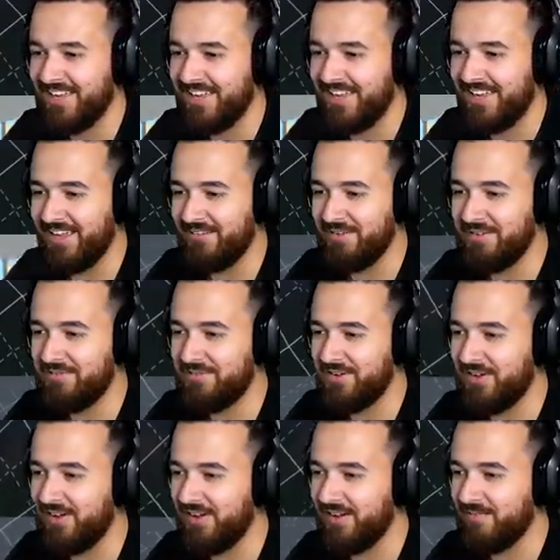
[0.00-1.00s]
Uh, we've
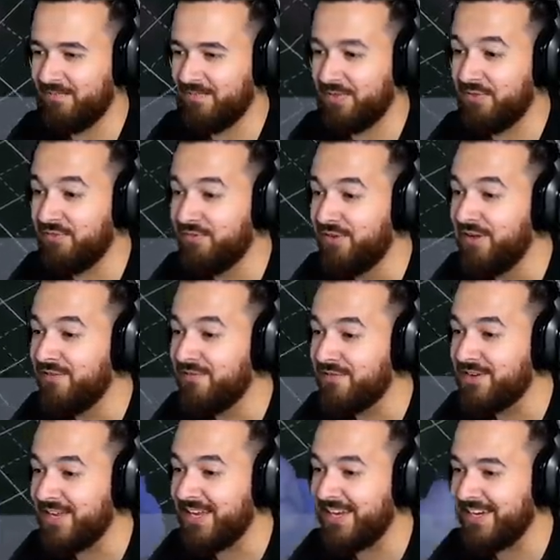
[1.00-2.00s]
got
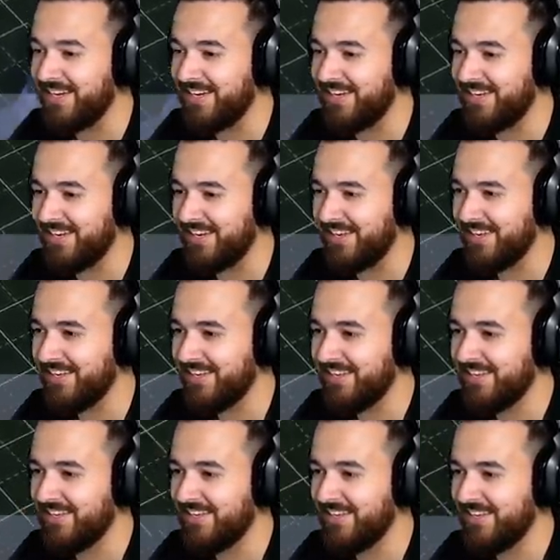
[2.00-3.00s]
15 in here.
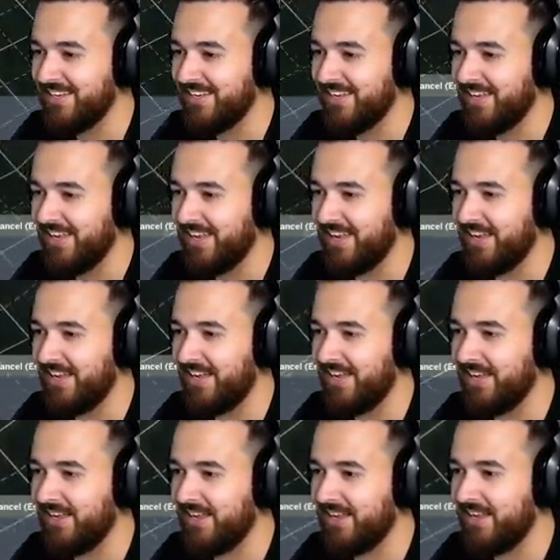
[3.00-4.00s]

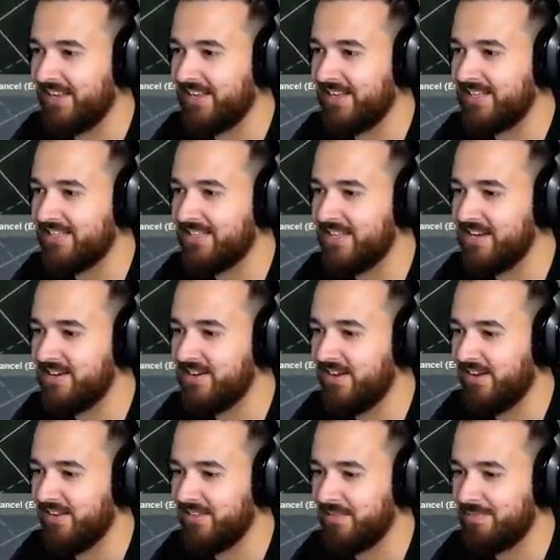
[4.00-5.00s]
Uh, I guess they're
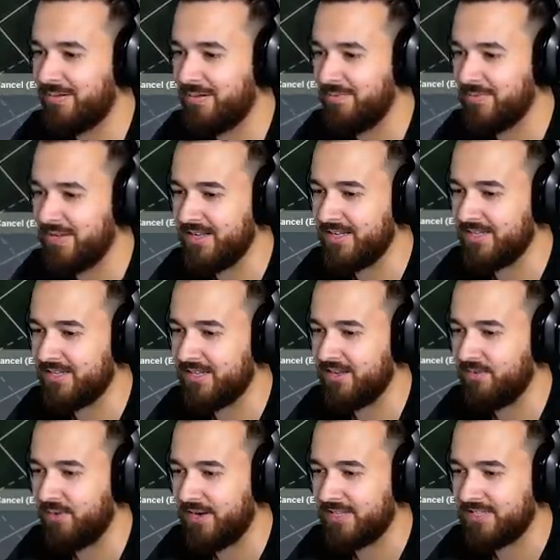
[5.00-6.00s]
not. The problem is,
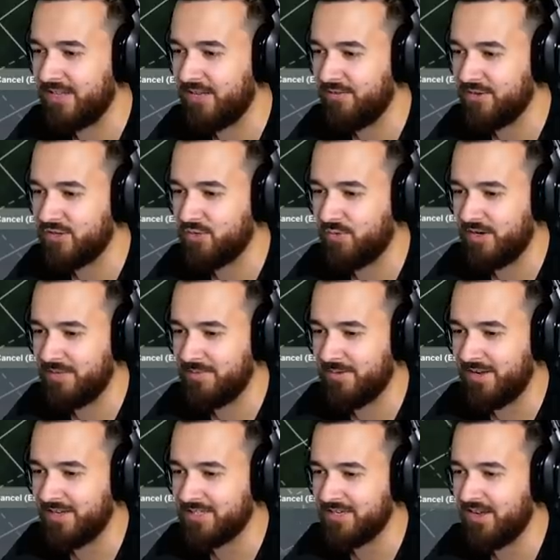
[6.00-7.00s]
oh wait, sell for 20
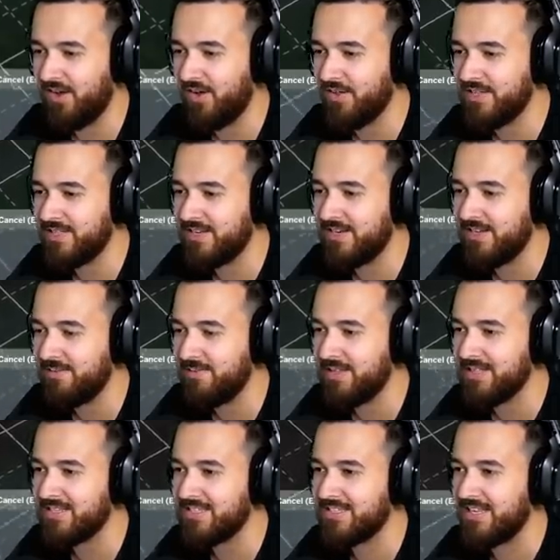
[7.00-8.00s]
bucks. Oh, they didn't give me
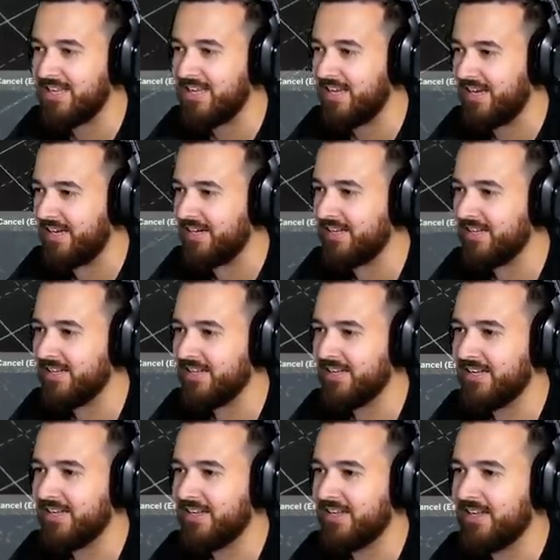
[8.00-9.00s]
the seed.
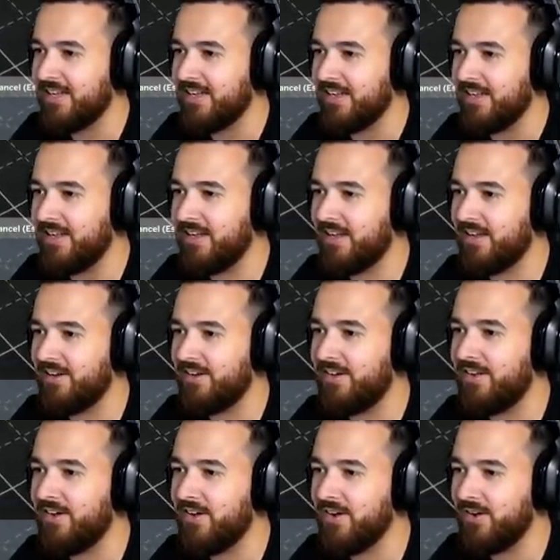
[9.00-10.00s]
Oh
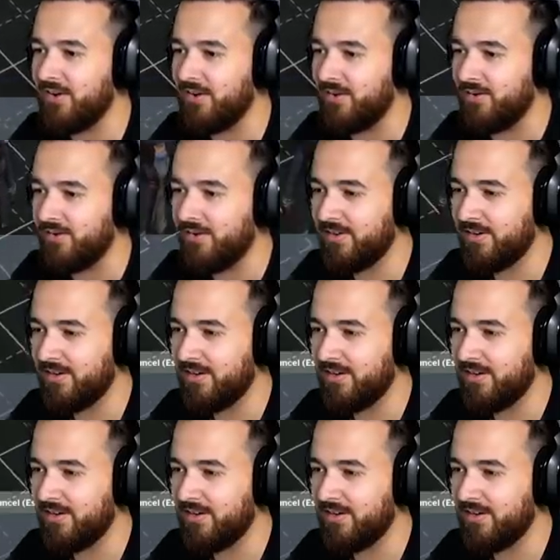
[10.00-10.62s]
no.